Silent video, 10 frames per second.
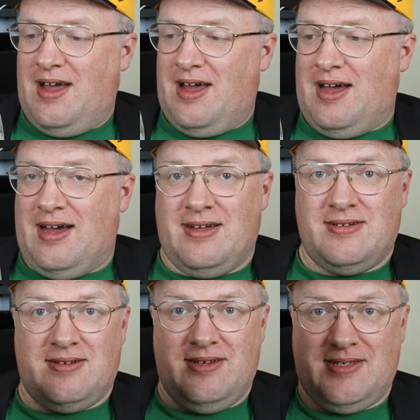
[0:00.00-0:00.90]

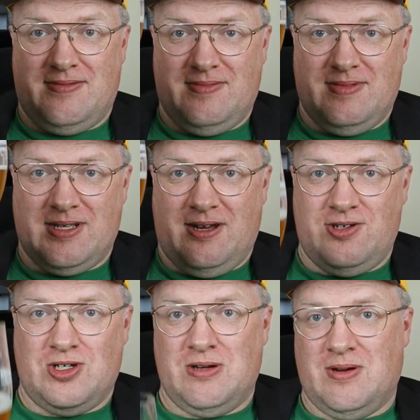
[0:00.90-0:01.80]
And listen,
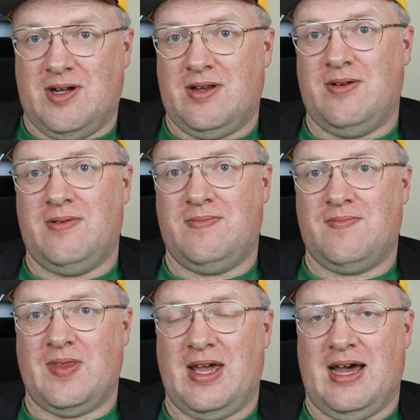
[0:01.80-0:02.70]
slaunch to you all,
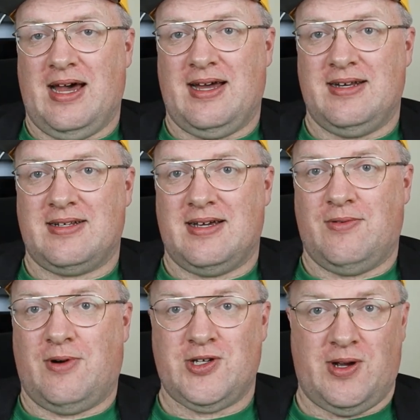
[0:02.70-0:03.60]
and
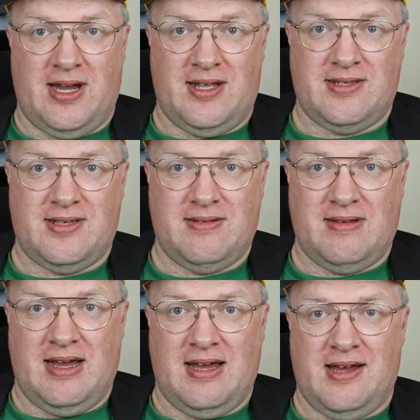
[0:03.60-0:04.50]
wash your hands,
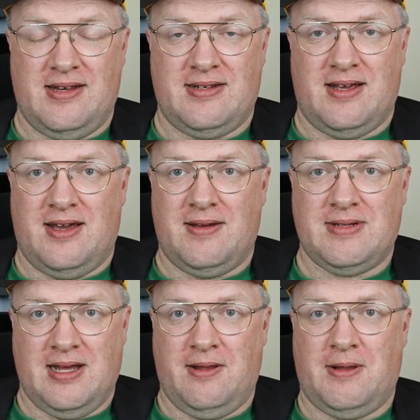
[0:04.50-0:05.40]
and
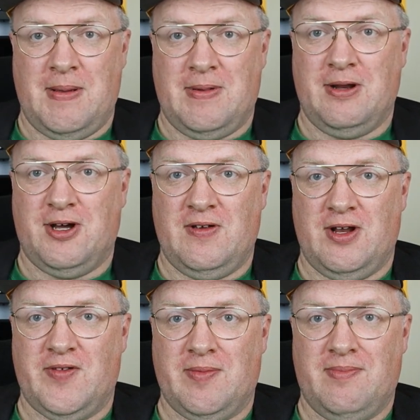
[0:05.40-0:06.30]
tell the people you
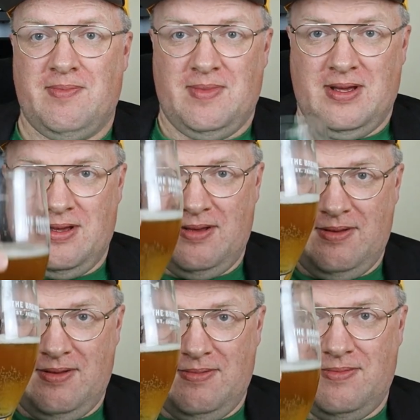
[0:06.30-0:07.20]
love them.
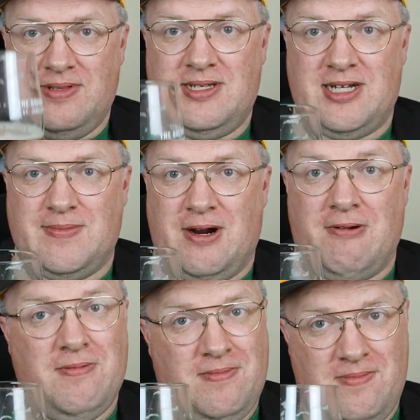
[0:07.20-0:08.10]
See you tomorrow.